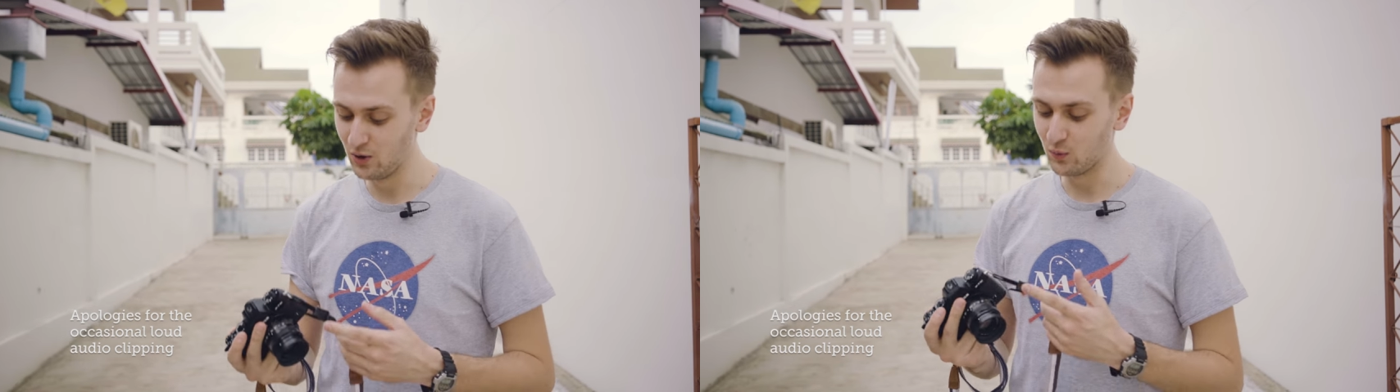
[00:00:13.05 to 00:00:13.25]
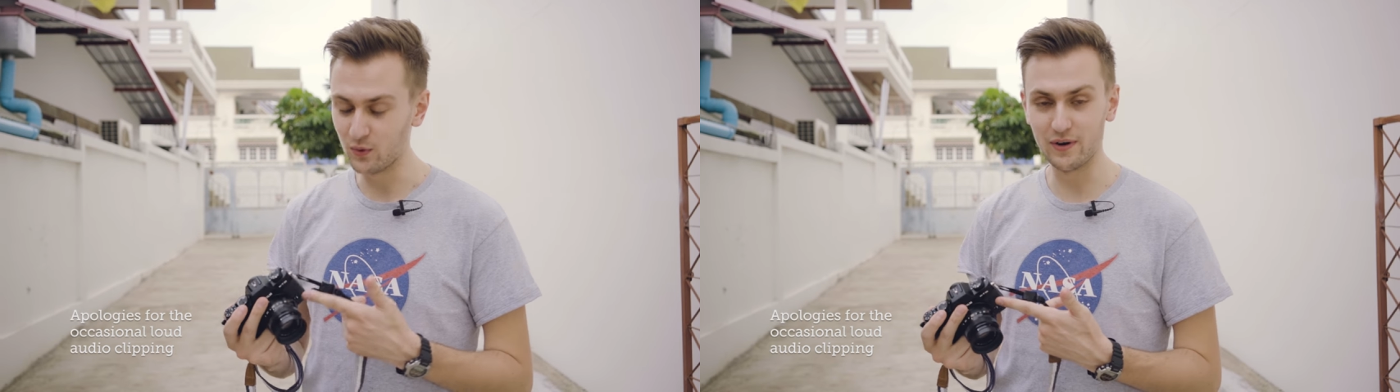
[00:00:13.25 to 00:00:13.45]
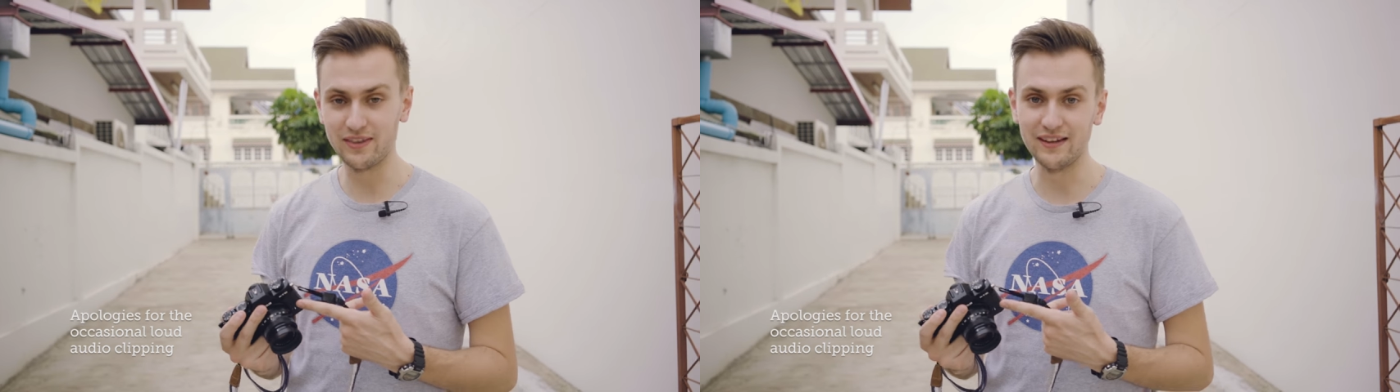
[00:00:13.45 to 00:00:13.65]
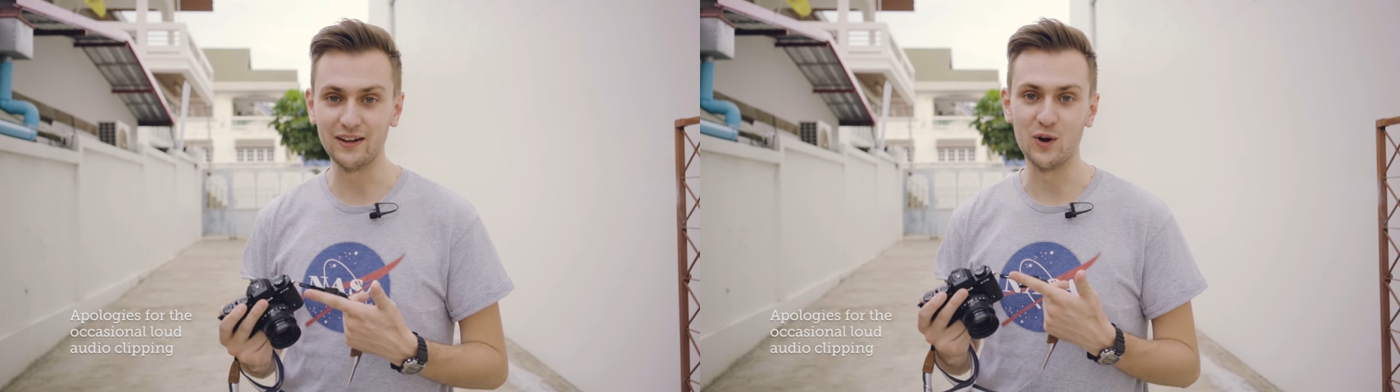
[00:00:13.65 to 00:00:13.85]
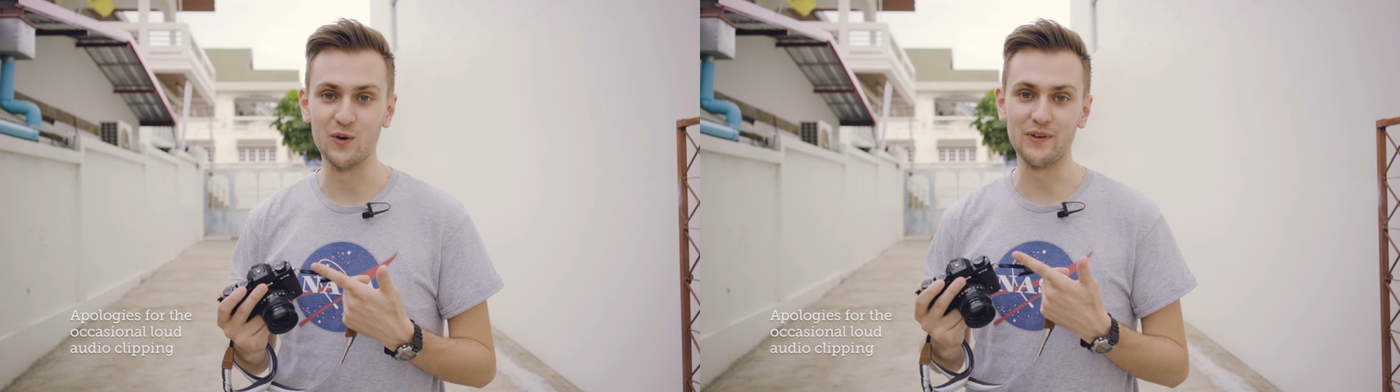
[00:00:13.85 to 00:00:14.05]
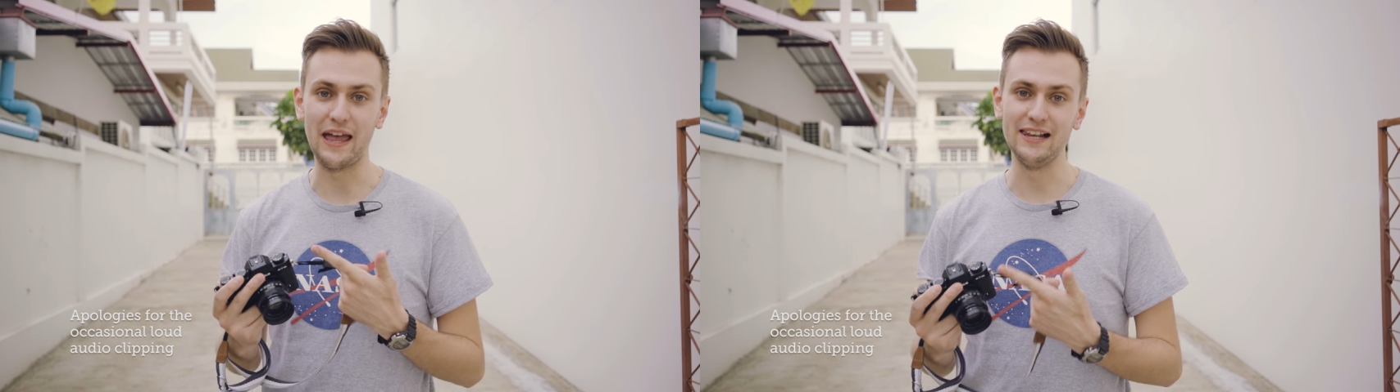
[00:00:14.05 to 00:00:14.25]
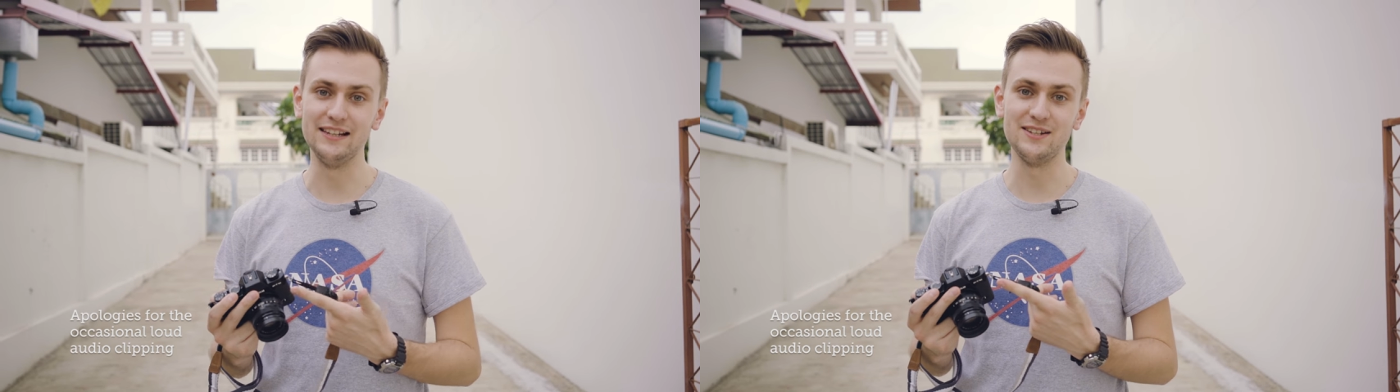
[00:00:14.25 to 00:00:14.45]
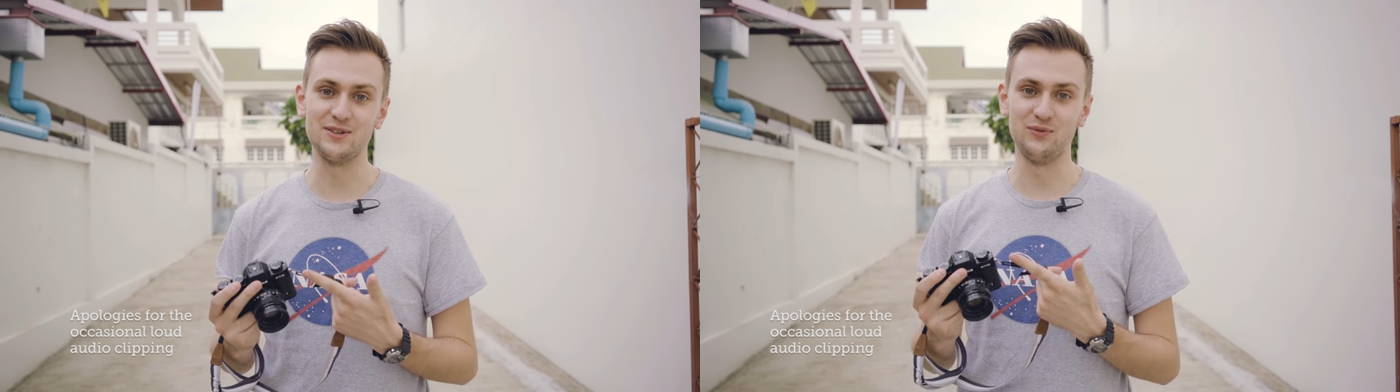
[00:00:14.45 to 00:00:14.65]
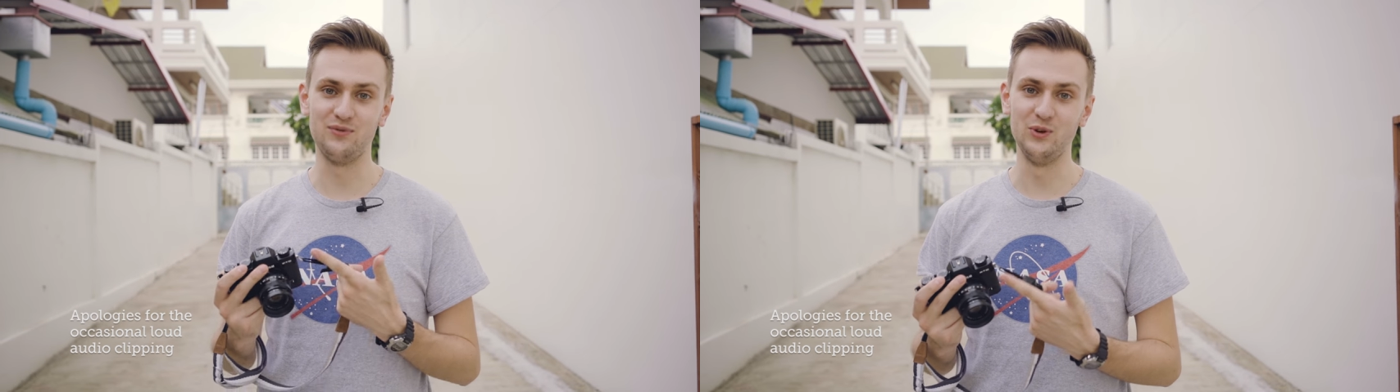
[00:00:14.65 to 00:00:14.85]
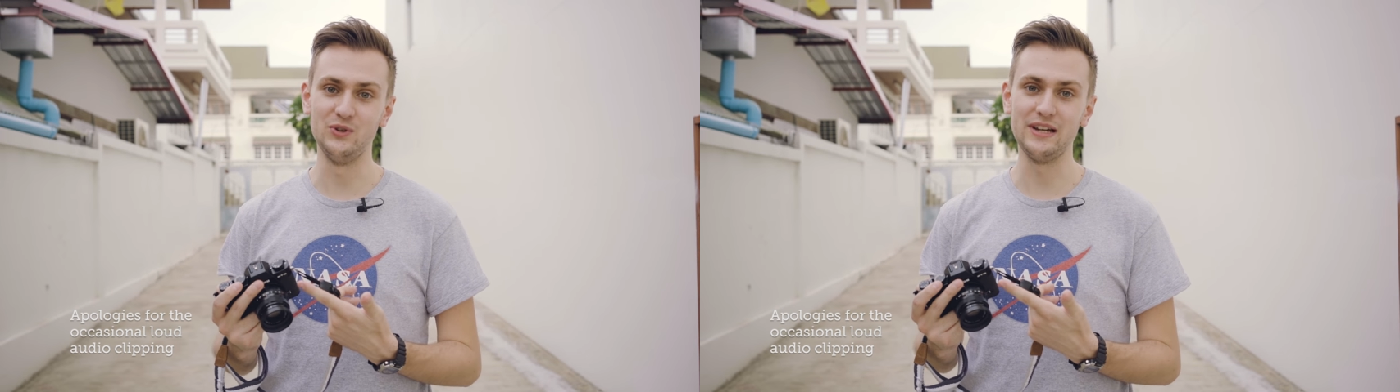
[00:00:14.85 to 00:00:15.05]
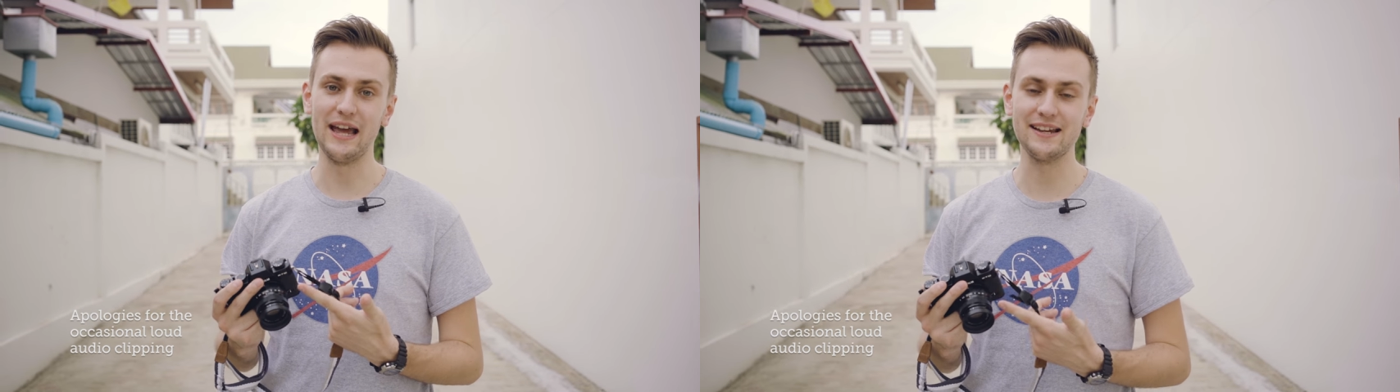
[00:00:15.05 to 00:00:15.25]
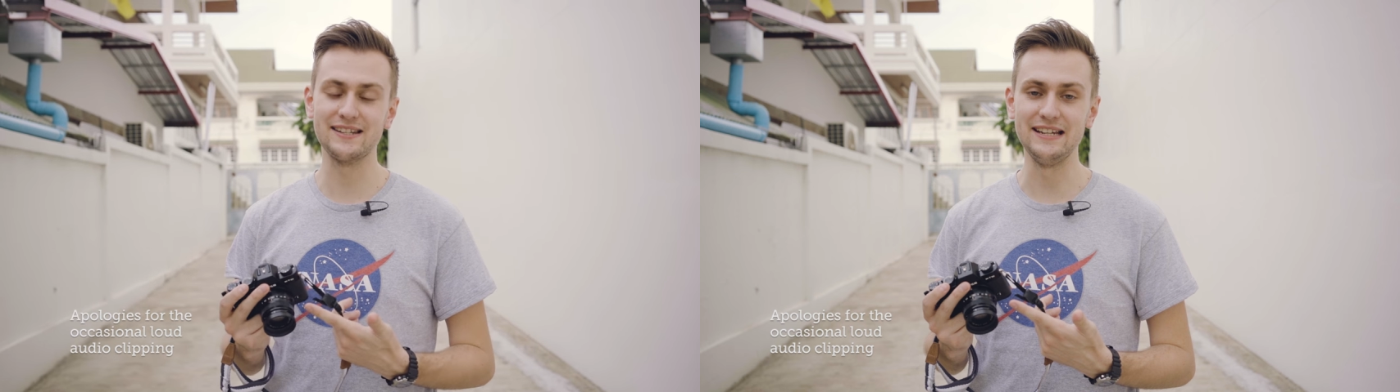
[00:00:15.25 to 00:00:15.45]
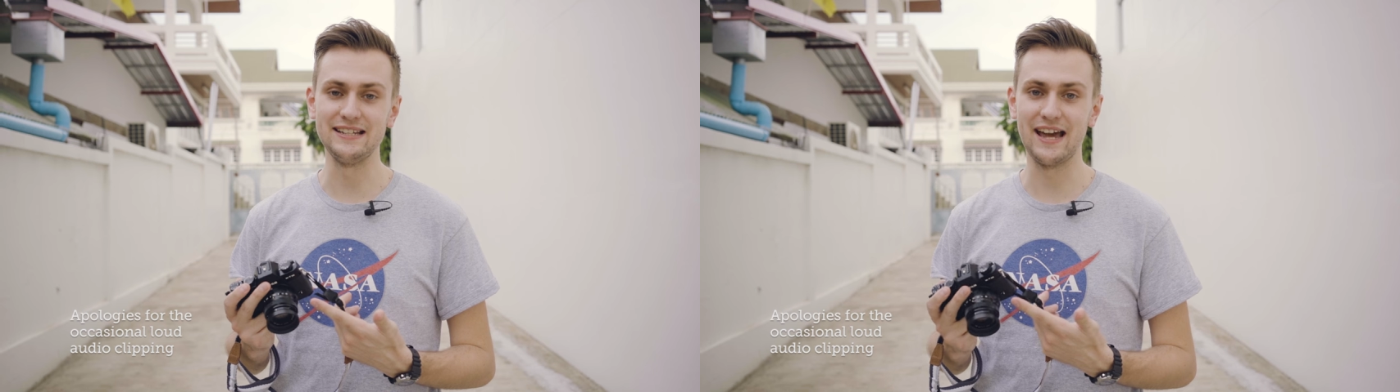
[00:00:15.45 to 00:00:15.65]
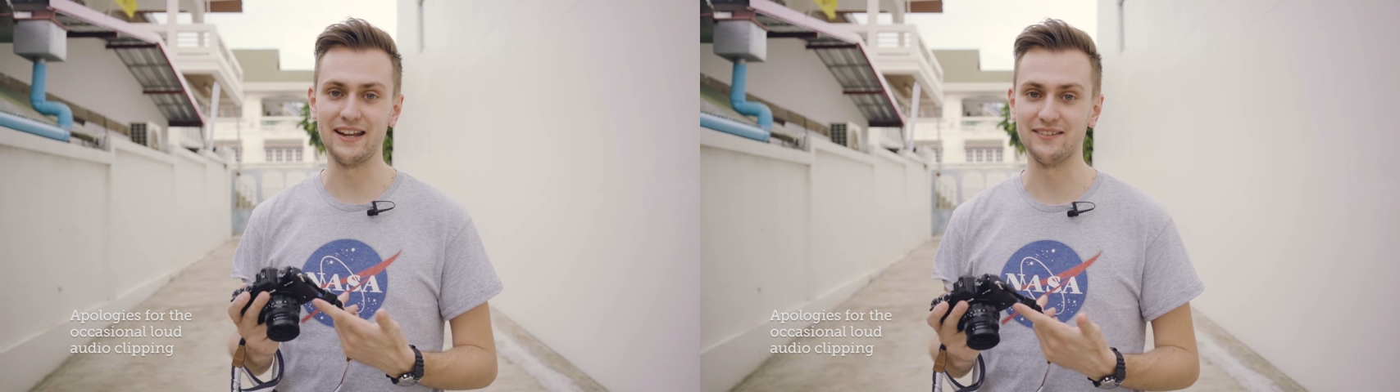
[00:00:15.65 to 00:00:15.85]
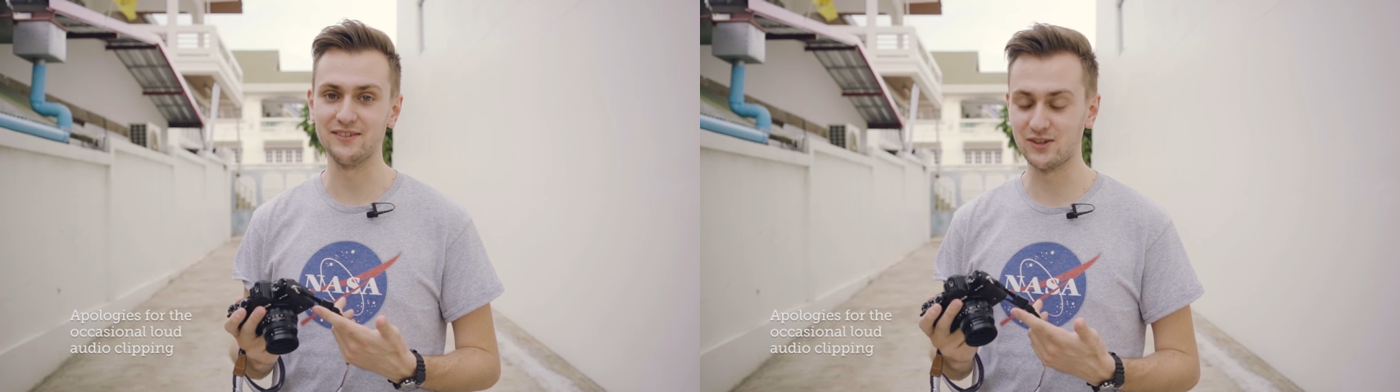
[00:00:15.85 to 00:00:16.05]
what do I think of Elly's Fuji X-T10?